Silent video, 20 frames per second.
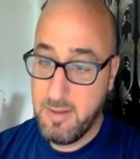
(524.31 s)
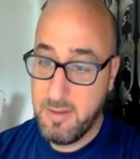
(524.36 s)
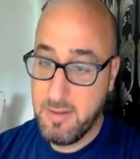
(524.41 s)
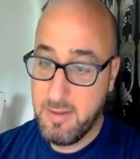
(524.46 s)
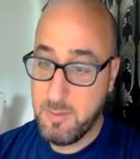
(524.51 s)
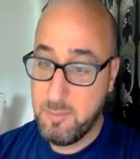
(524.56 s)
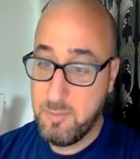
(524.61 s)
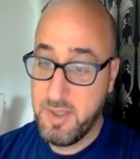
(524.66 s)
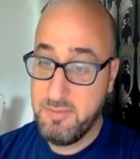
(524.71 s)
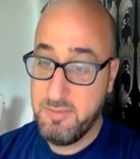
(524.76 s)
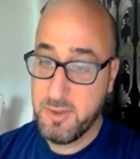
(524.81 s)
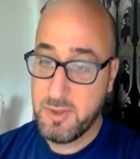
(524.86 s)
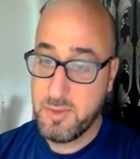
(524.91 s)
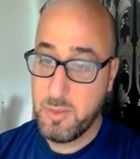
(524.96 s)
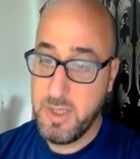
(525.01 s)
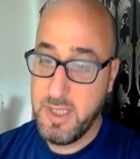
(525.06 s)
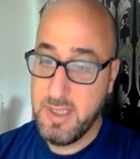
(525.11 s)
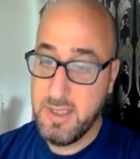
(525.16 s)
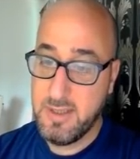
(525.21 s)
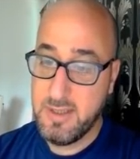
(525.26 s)
the previous
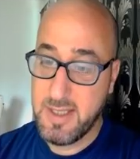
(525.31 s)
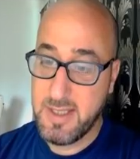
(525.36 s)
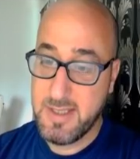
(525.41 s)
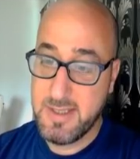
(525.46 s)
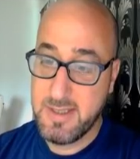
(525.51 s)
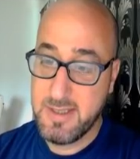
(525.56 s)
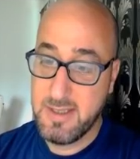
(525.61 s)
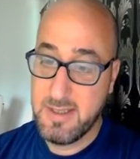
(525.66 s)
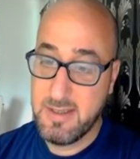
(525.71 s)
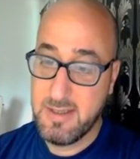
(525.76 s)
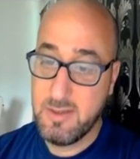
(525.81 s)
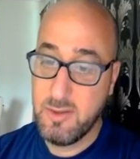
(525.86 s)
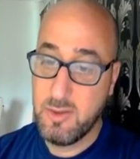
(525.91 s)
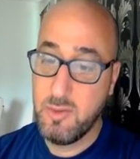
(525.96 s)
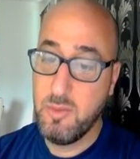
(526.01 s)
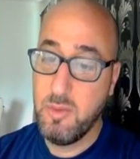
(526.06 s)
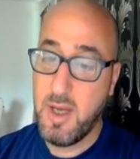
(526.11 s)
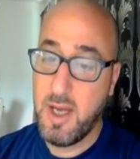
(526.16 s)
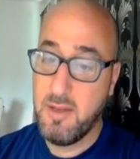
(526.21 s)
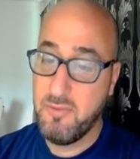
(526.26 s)
week tested the
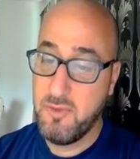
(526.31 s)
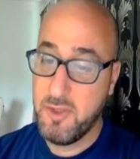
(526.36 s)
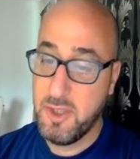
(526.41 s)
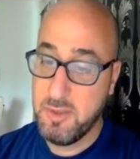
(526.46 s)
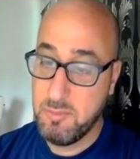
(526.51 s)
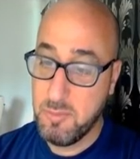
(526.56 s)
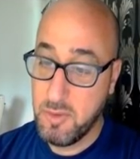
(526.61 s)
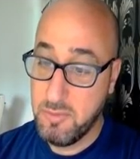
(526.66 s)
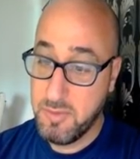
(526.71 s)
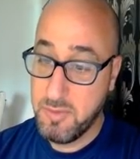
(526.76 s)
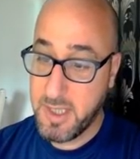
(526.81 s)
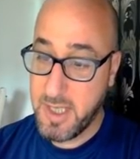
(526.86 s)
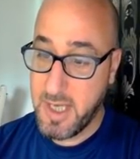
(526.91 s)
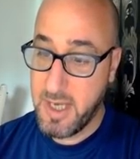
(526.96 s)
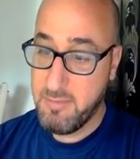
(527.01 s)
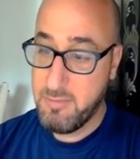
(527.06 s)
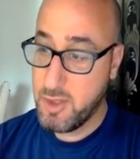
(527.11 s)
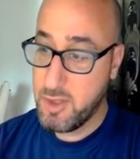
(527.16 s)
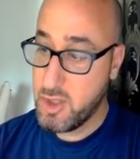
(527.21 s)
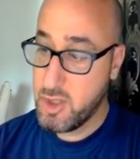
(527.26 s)
200 moving
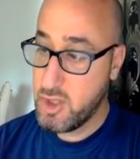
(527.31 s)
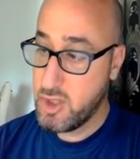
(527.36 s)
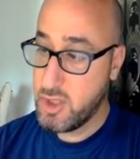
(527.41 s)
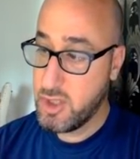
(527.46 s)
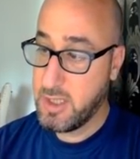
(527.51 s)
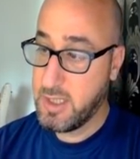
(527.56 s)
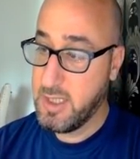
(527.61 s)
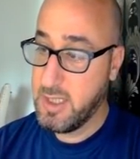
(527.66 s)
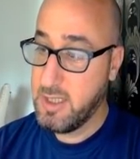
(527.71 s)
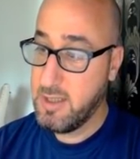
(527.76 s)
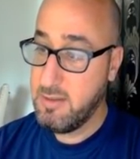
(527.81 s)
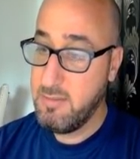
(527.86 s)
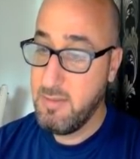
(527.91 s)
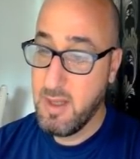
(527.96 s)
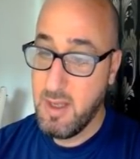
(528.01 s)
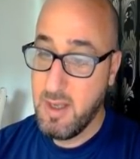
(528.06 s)
average here